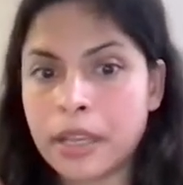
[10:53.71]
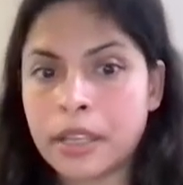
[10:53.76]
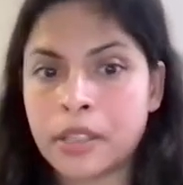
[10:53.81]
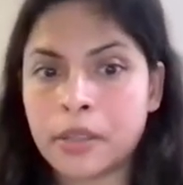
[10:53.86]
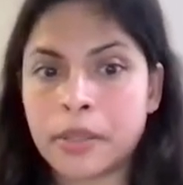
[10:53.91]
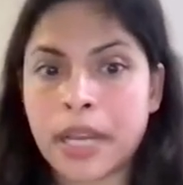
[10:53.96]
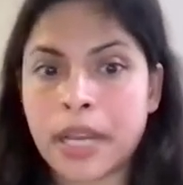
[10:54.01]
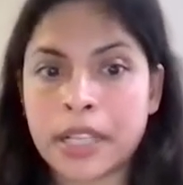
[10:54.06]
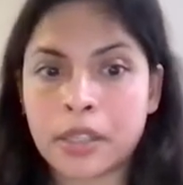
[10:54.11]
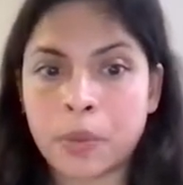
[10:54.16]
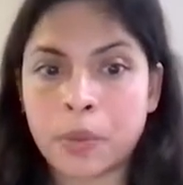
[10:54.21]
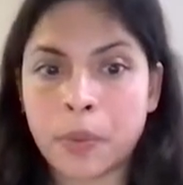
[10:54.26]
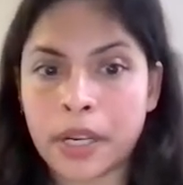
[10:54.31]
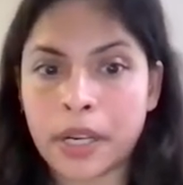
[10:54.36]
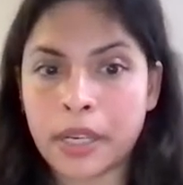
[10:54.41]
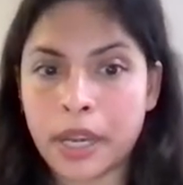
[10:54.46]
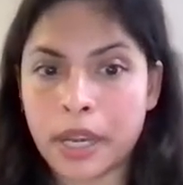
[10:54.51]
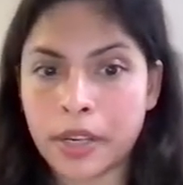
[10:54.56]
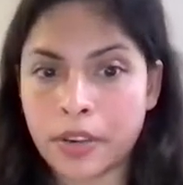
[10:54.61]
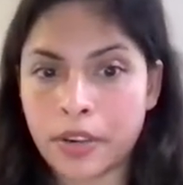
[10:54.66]
So that's
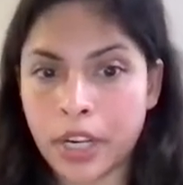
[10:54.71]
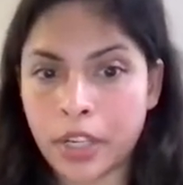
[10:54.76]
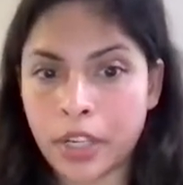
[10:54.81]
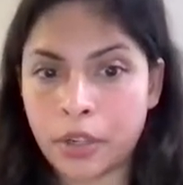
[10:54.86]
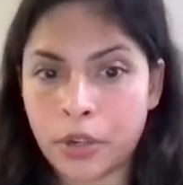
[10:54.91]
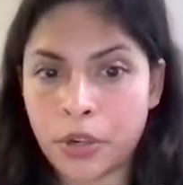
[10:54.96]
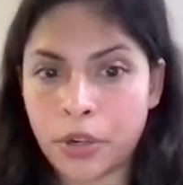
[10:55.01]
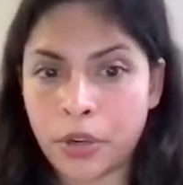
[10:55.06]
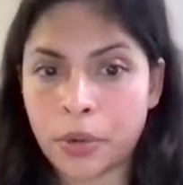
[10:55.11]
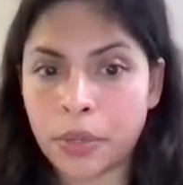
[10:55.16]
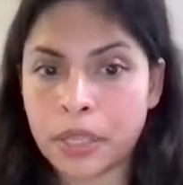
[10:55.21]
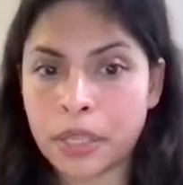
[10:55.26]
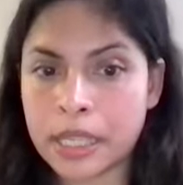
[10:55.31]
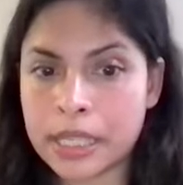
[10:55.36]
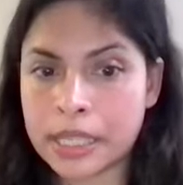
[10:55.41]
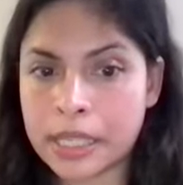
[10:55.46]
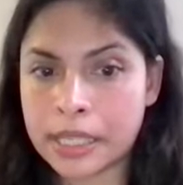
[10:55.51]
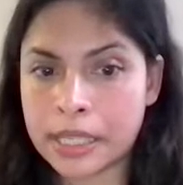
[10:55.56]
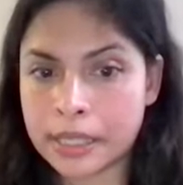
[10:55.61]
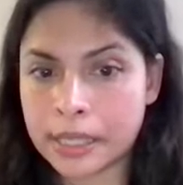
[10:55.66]
what I tried to show.
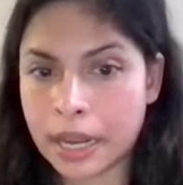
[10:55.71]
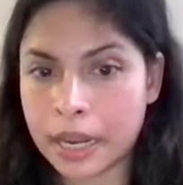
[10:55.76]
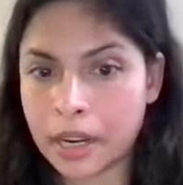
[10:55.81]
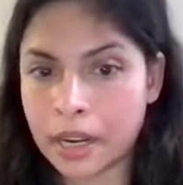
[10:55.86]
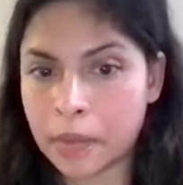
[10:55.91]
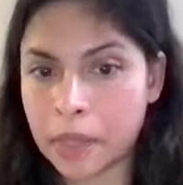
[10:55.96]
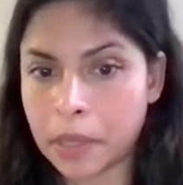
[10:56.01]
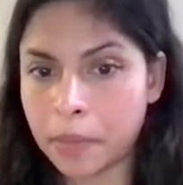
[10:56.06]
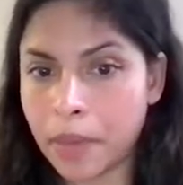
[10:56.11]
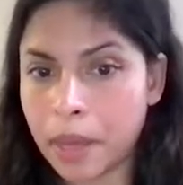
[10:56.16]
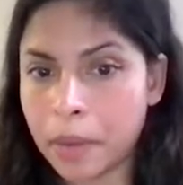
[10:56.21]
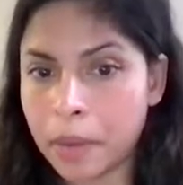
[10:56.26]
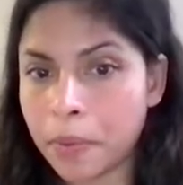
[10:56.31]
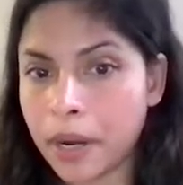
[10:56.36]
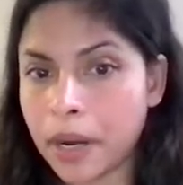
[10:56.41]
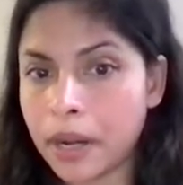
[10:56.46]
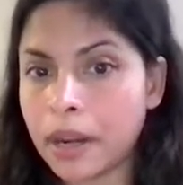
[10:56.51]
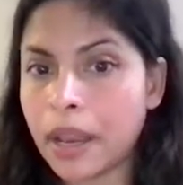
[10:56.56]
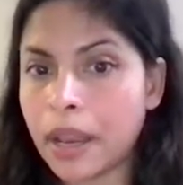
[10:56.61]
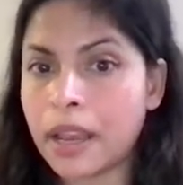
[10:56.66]
This is kind of the
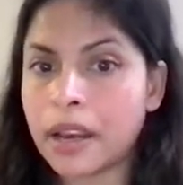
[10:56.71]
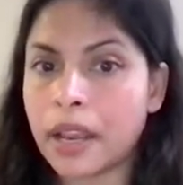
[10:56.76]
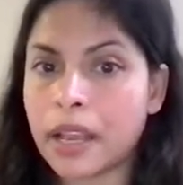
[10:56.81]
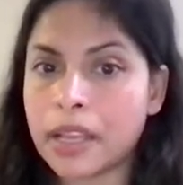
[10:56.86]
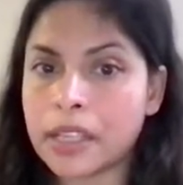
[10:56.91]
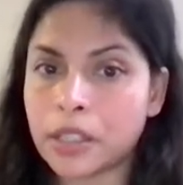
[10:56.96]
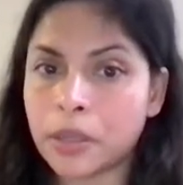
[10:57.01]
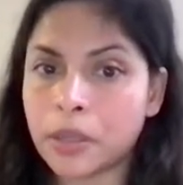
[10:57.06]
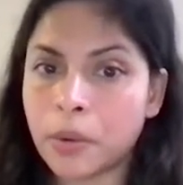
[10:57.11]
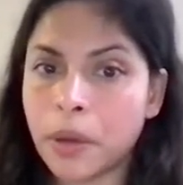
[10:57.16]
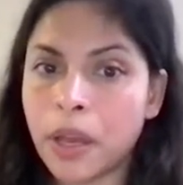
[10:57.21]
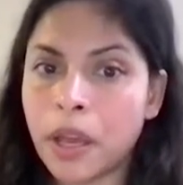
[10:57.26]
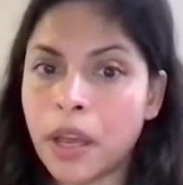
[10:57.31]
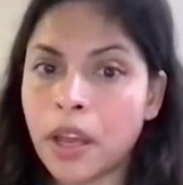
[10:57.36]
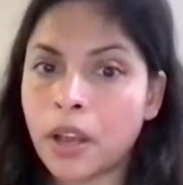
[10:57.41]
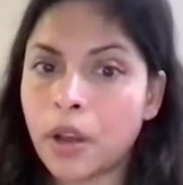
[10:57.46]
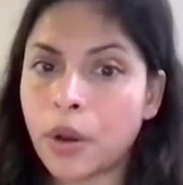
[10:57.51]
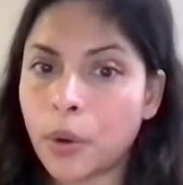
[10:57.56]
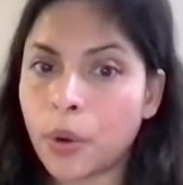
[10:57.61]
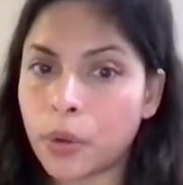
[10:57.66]
membrane, and as you
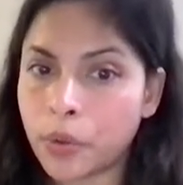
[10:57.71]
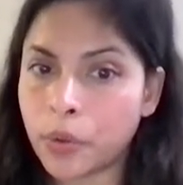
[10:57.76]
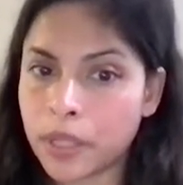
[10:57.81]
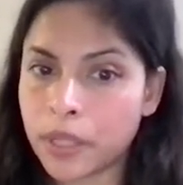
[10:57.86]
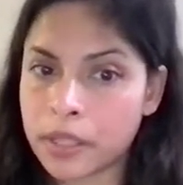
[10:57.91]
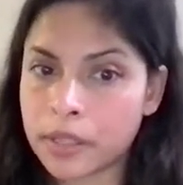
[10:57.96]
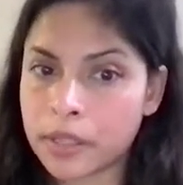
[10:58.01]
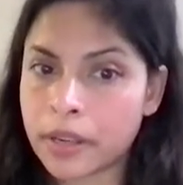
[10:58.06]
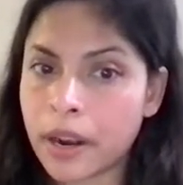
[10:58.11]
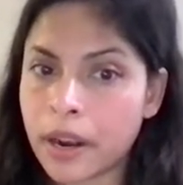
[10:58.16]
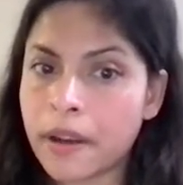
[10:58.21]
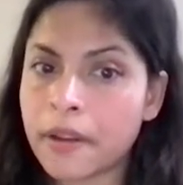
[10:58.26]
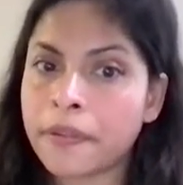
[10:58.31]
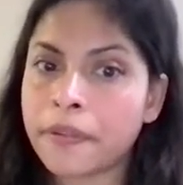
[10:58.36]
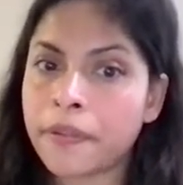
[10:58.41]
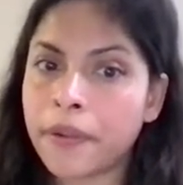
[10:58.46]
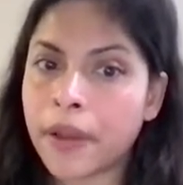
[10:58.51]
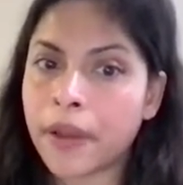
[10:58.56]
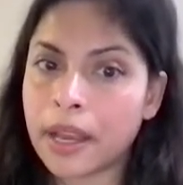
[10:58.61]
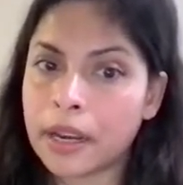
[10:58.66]
go to this
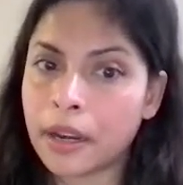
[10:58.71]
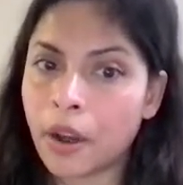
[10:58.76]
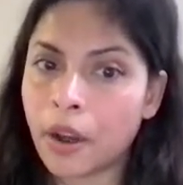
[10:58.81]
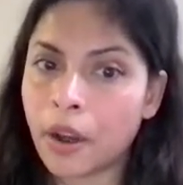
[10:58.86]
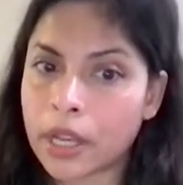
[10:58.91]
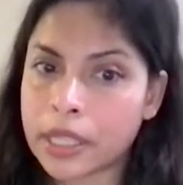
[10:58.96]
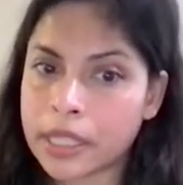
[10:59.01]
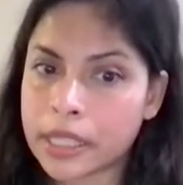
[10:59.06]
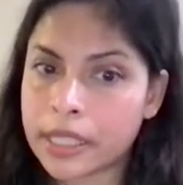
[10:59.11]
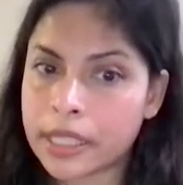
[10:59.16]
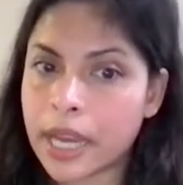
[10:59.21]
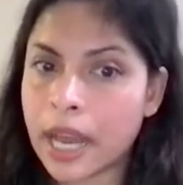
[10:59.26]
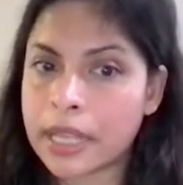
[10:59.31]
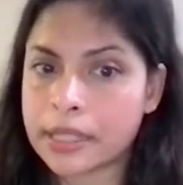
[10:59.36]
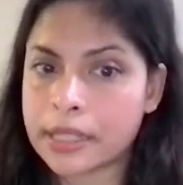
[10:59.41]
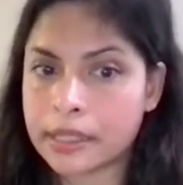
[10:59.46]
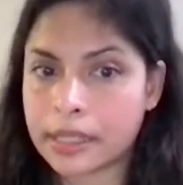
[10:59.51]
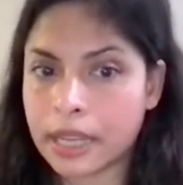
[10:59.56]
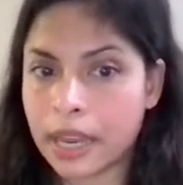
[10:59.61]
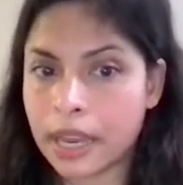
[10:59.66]
rough and
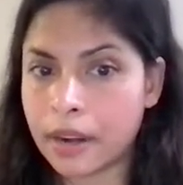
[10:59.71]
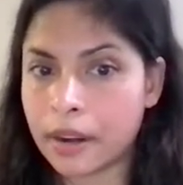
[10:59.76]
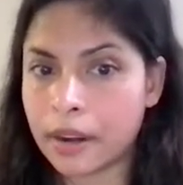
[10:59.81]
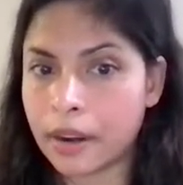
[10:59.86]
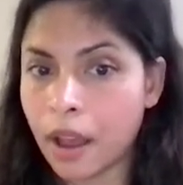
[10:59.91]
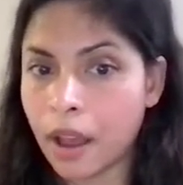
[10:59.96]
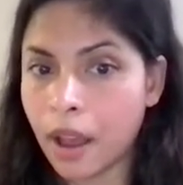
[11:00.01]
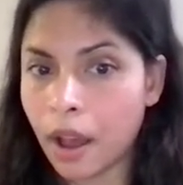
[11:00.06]
oxidized and